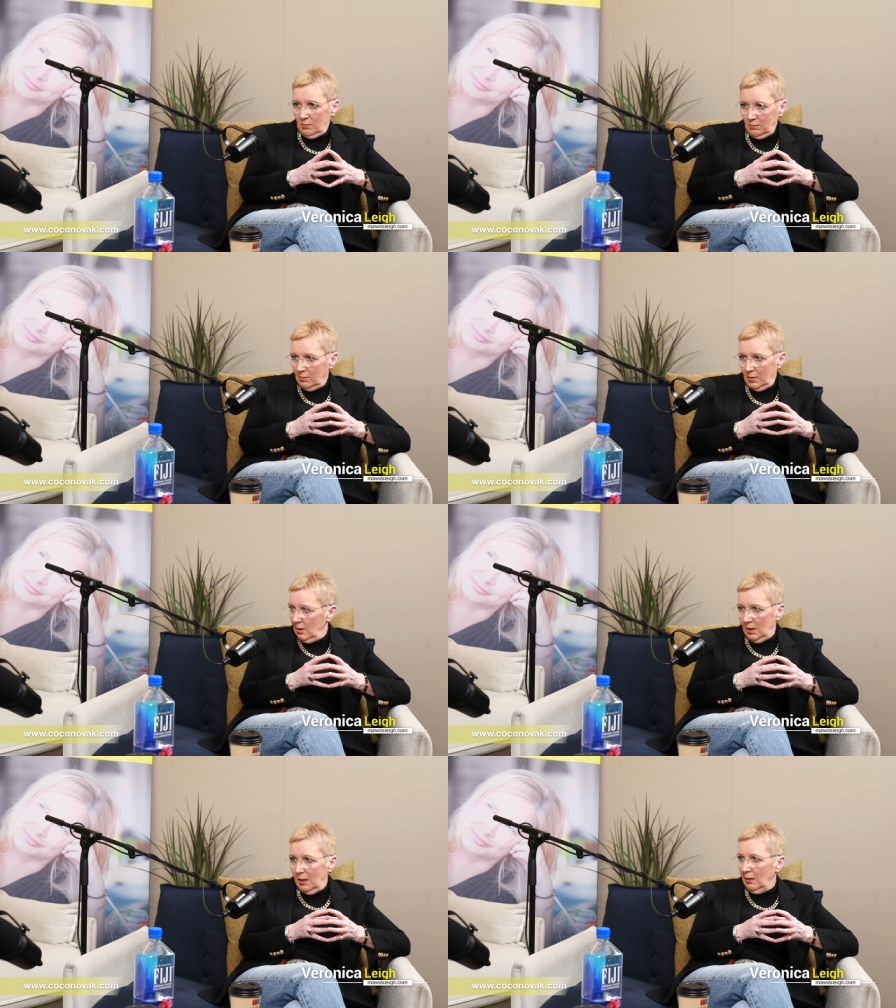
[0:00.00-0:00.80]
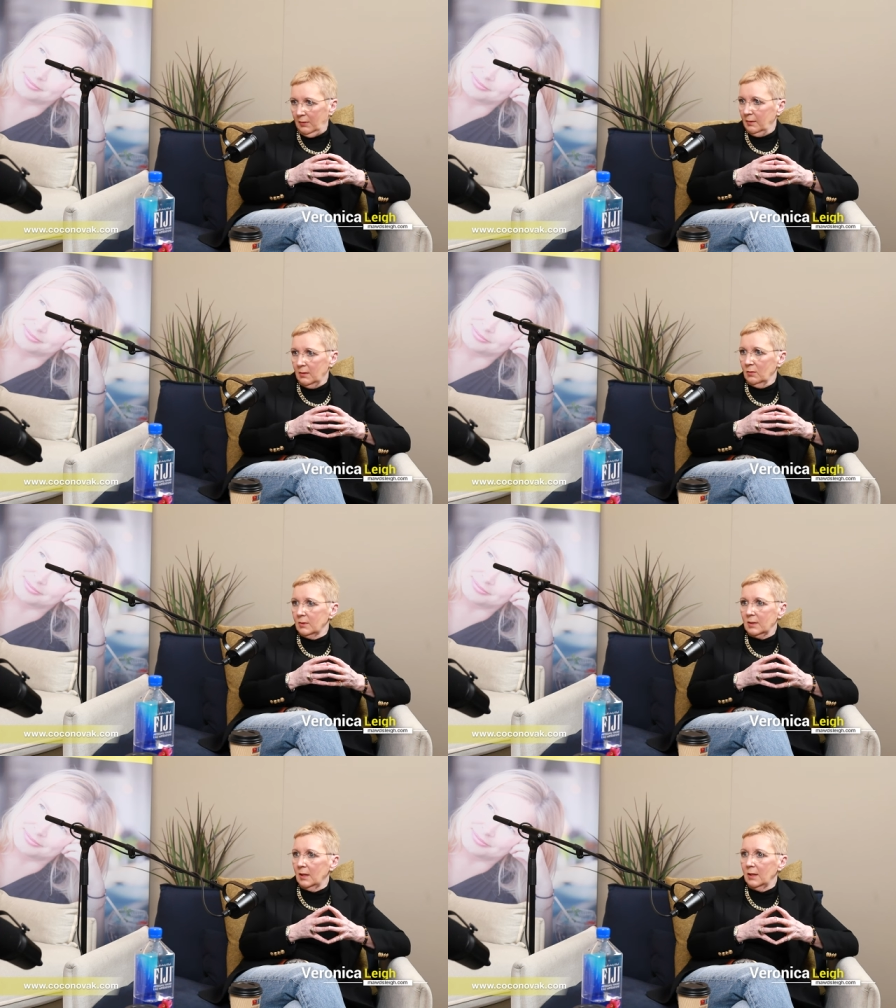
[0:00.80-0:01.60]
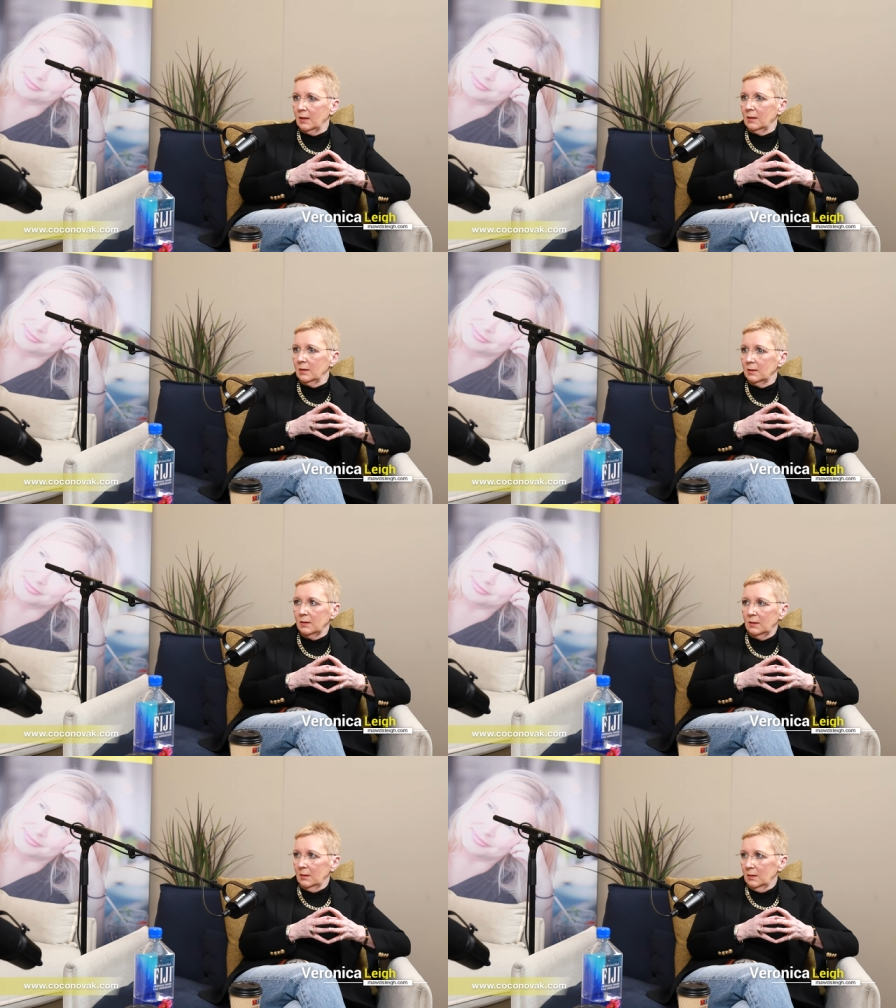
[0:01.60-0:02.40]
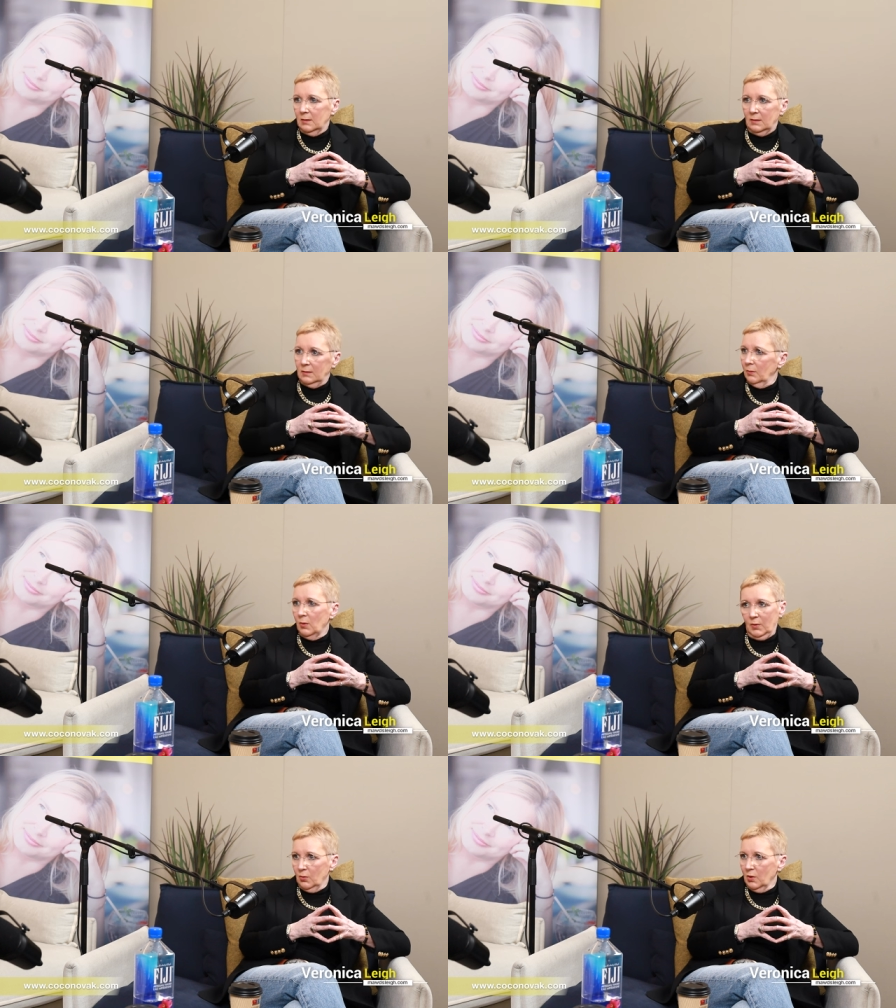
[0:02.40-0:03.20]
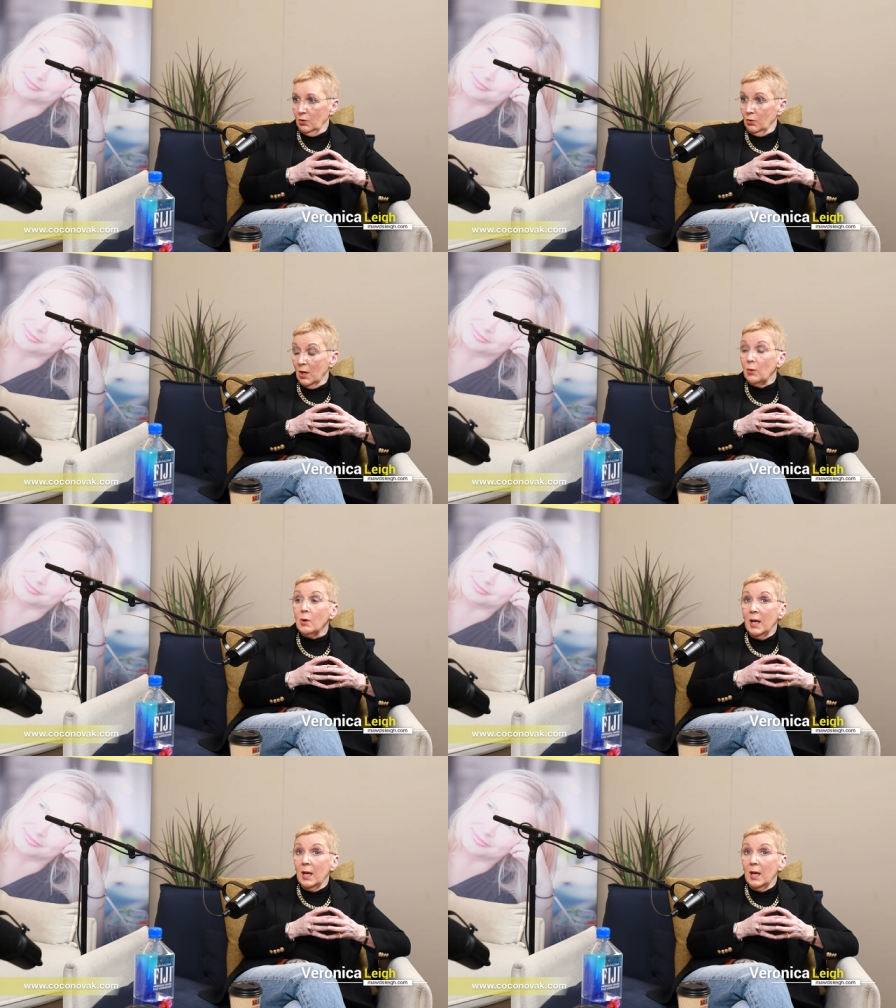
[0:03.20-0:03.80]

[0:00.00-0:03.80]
to death, and it was like, what am I going to do now?